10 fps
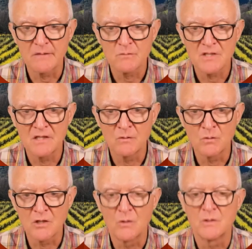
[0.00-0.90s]
and it will
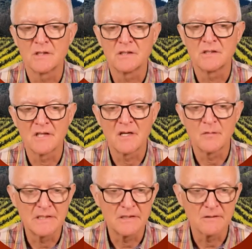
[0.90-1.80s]
go in the
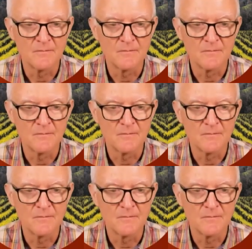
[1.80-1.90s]
denominator.